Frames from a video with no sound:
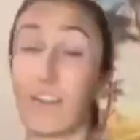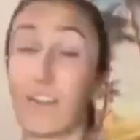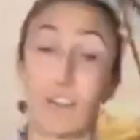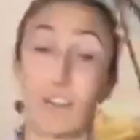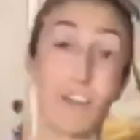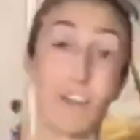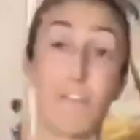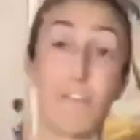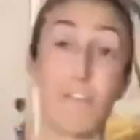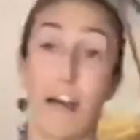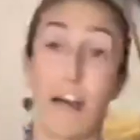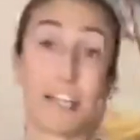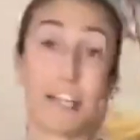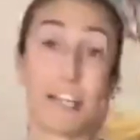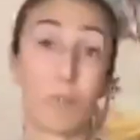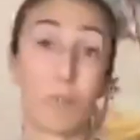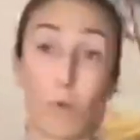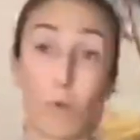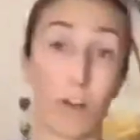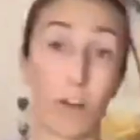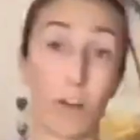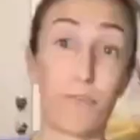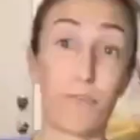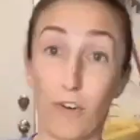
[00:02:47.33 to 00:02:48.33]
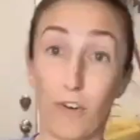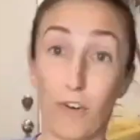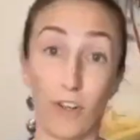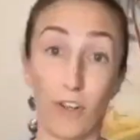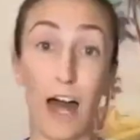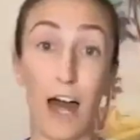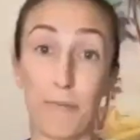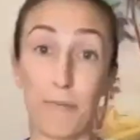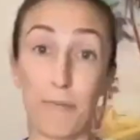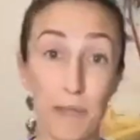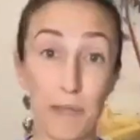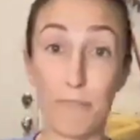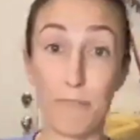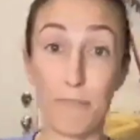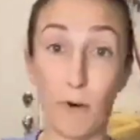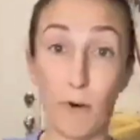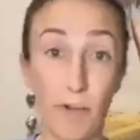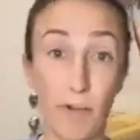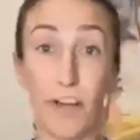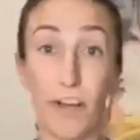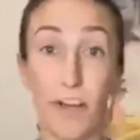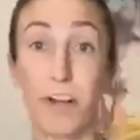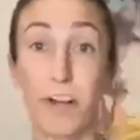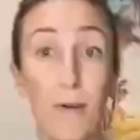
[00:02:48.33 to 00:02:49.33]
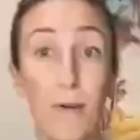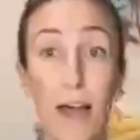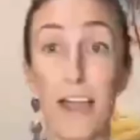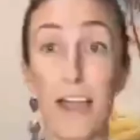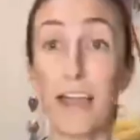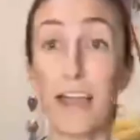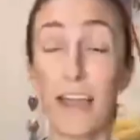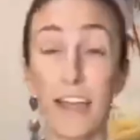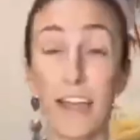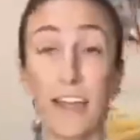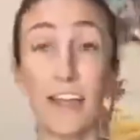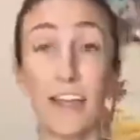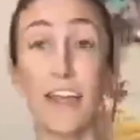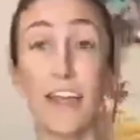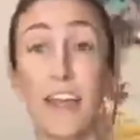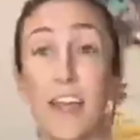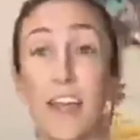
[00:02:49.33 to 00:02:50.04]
First off, that's a word for a lot of people, right?